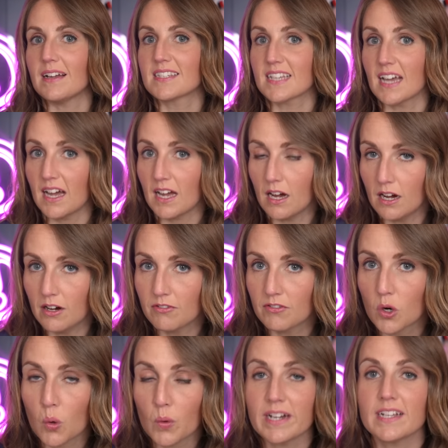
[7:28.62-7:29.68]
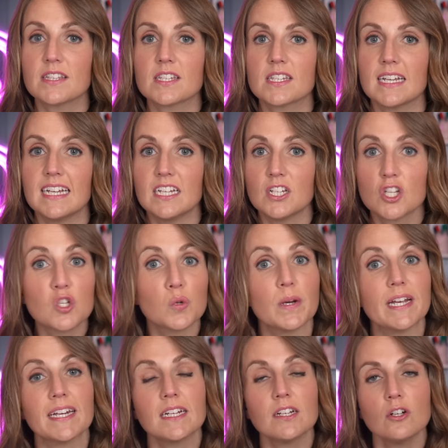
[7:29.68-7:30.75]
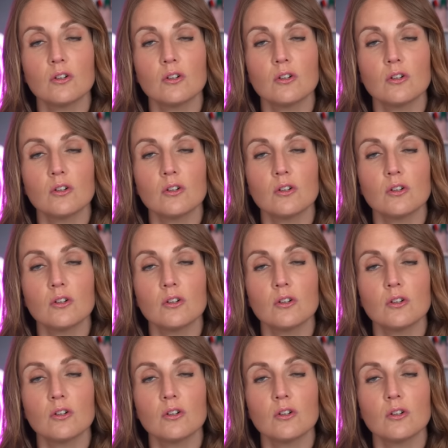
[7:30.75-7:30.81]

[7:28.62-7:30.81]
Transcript: a set of quints in Sweden